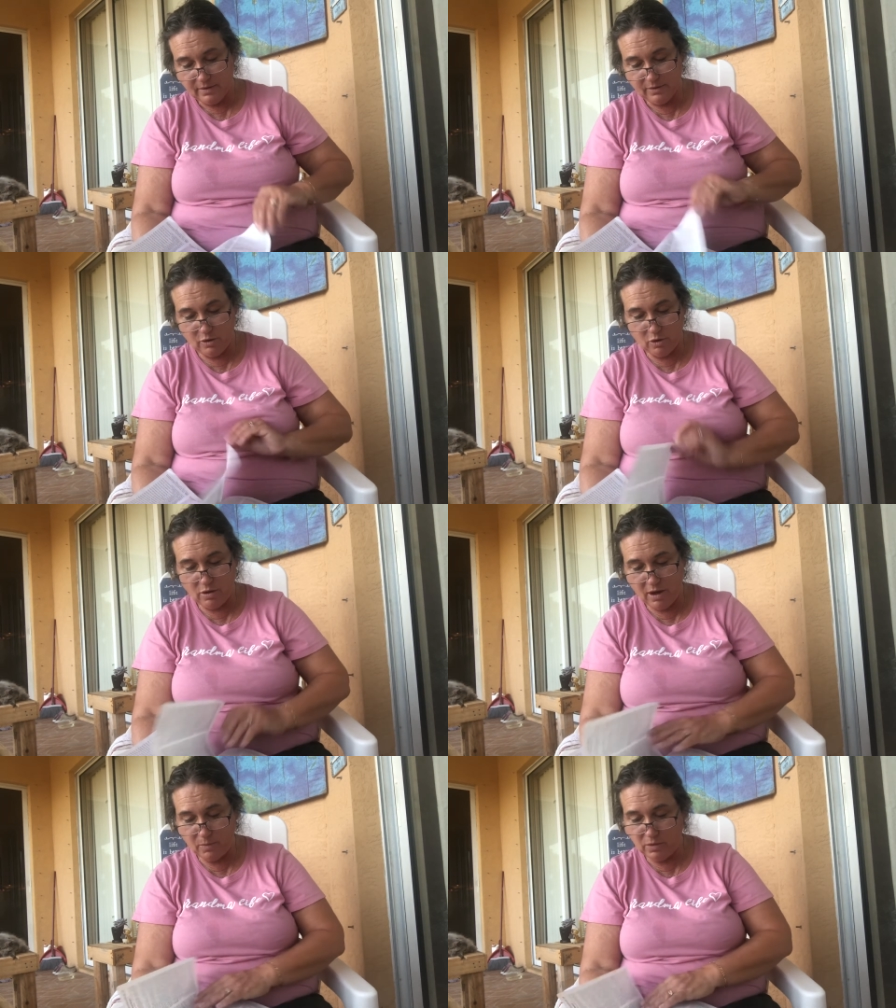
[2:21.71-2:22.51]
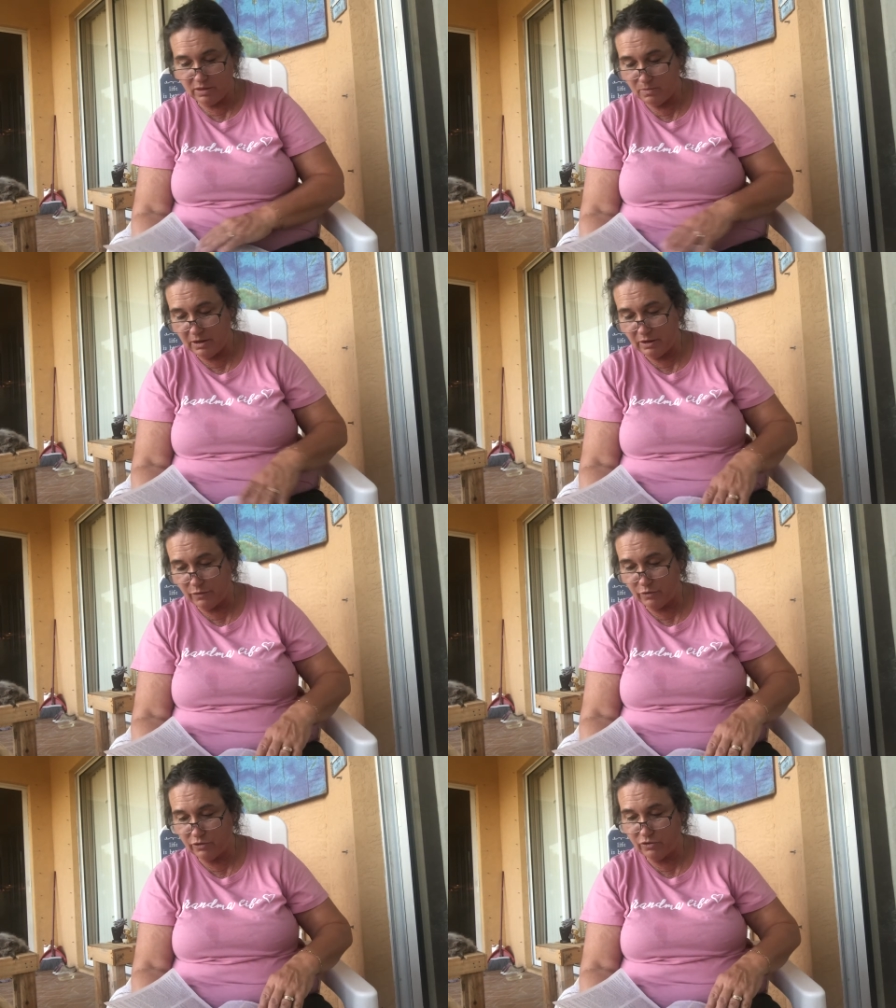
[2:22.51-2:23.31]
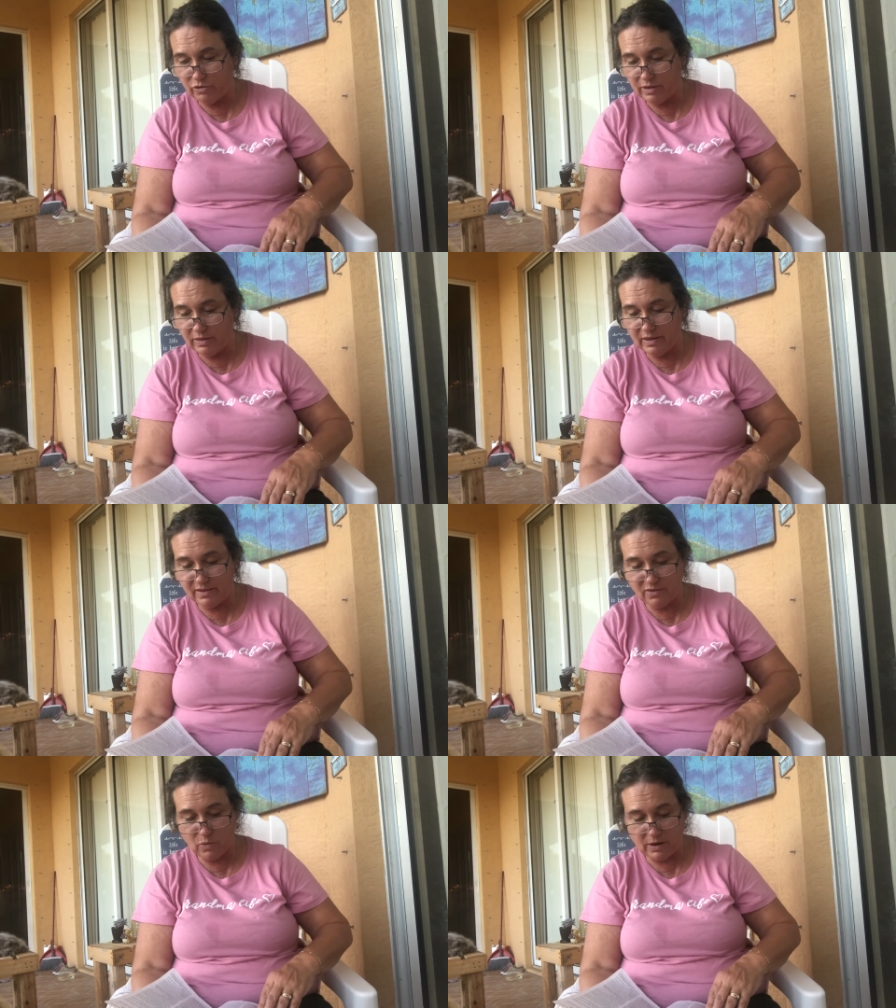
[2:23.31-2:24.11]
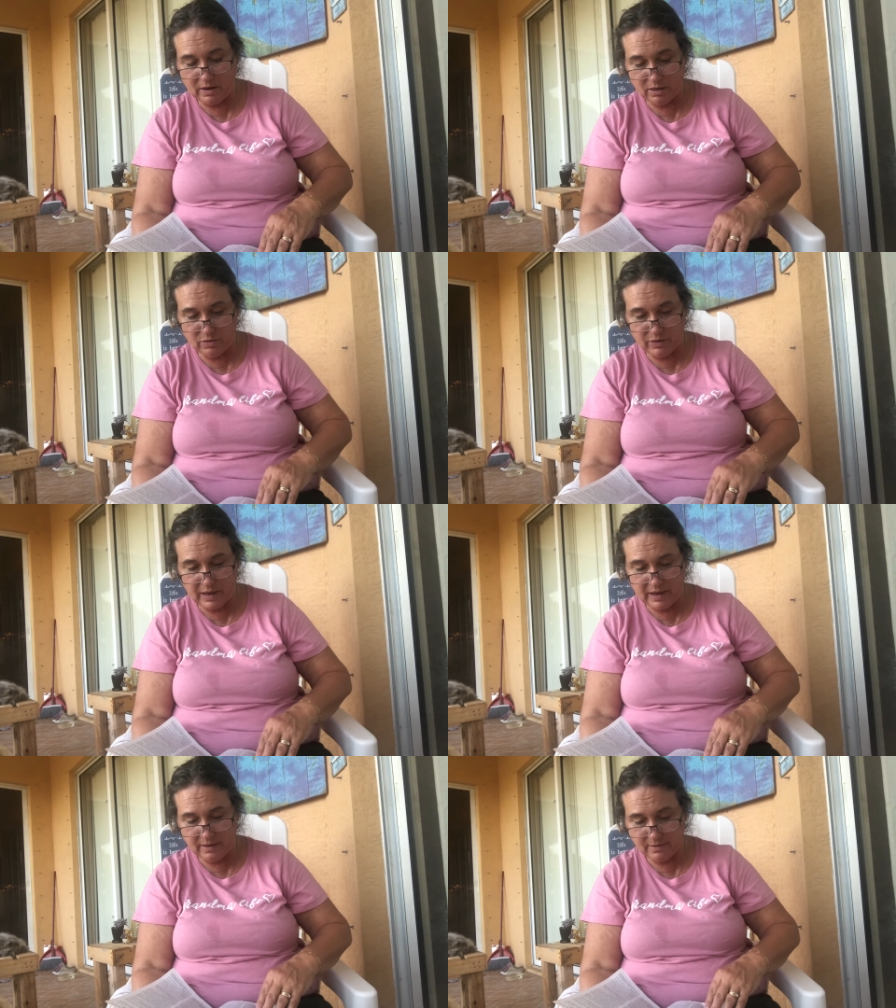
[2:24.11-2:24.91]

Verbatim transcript: So come with me to 1 Corinthians 23